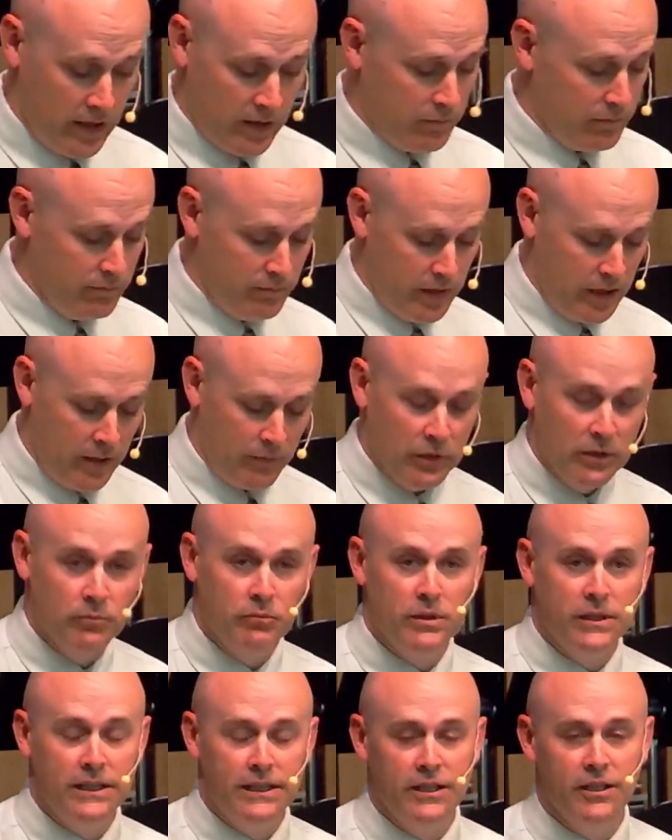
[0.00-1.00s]
And I
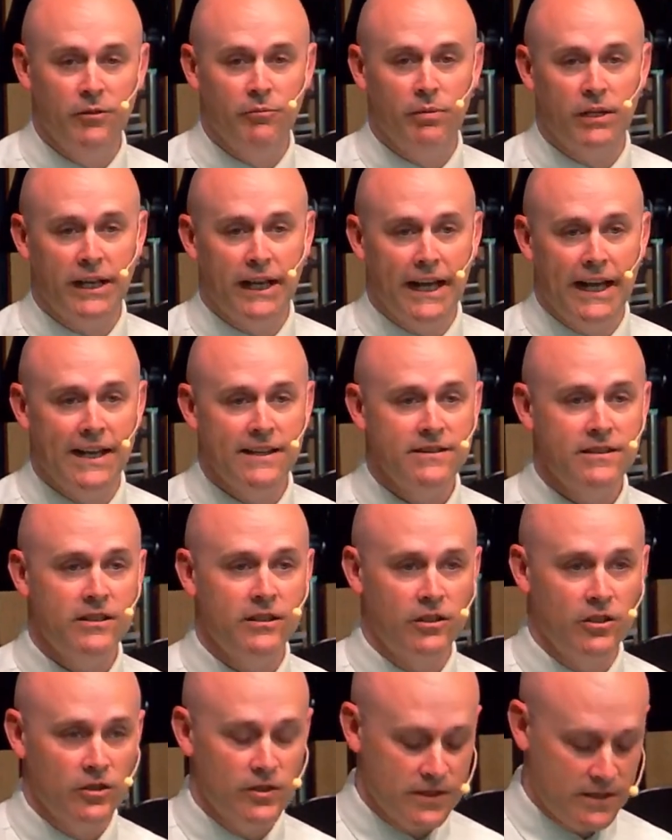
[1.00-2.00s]
mean, begin by
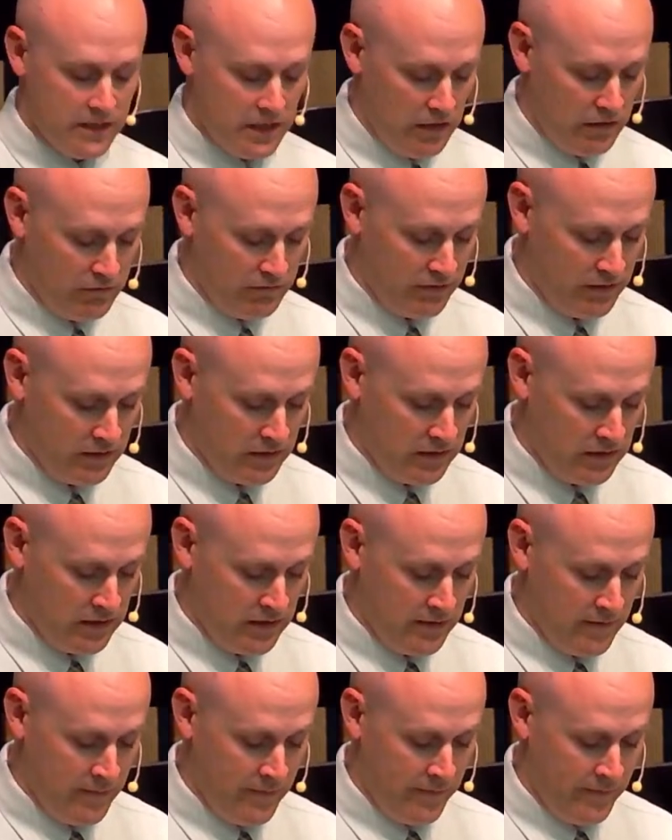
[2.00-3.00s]
asking yourself,
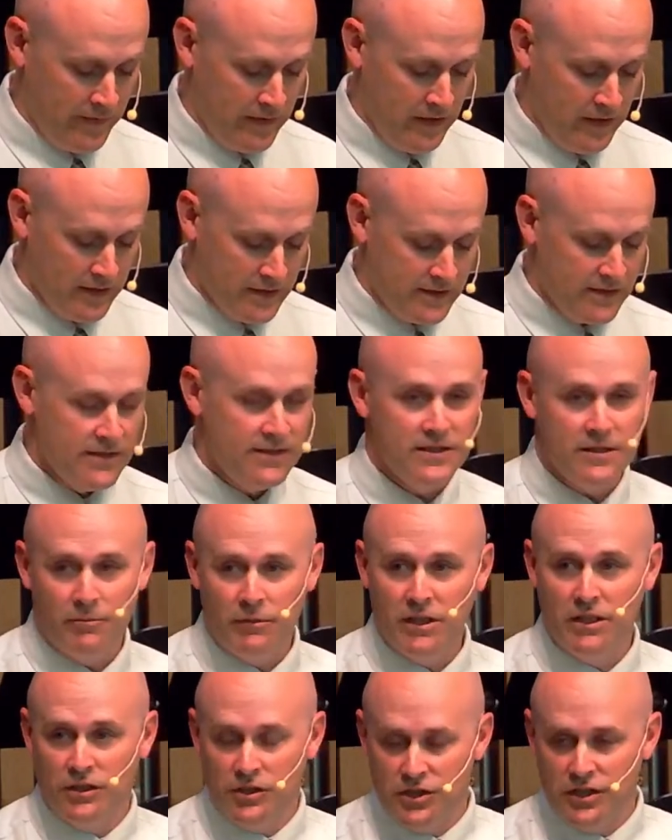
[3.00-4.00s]
is this
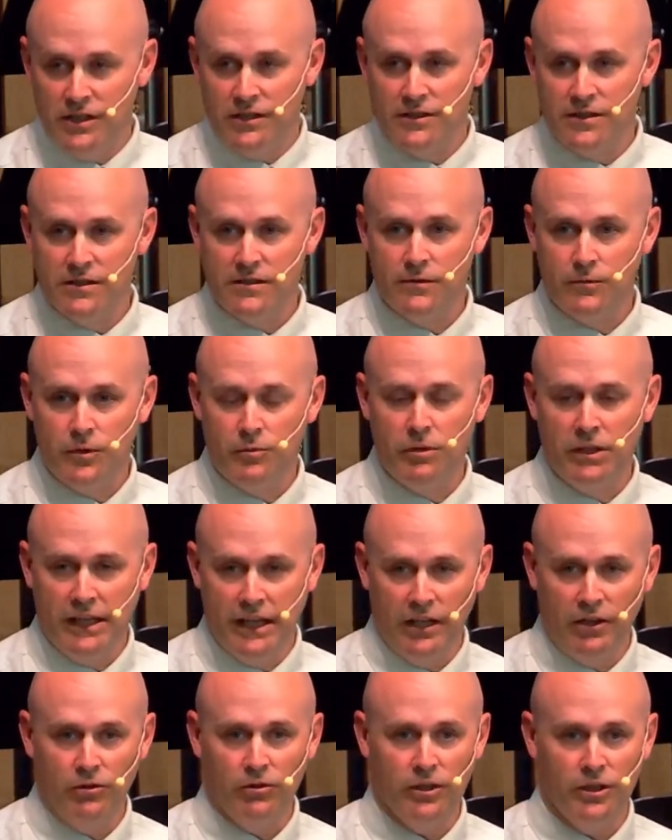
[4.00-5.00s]
something Jesus would
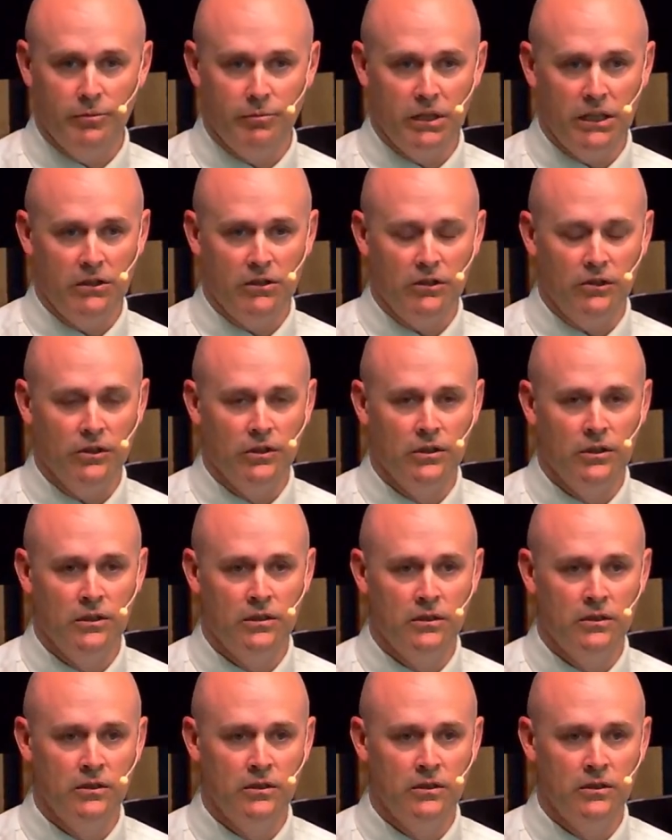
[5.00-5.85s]
be angry about?